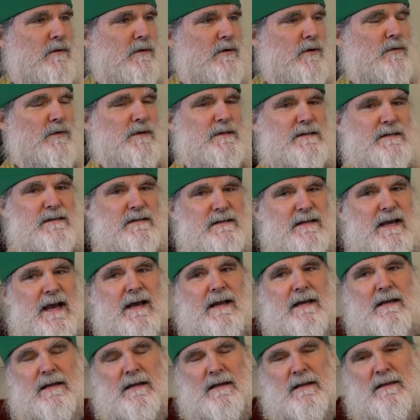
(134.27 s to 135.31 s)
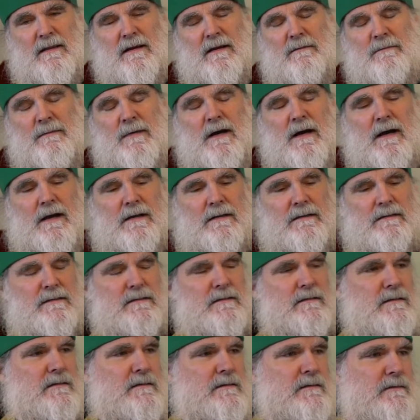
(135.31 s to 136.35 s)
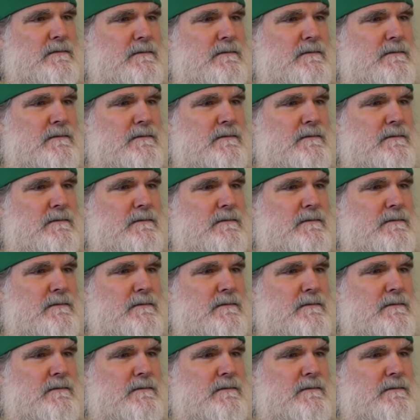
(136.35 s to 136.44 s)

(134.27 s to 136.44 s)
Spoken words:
who was dead in their minds.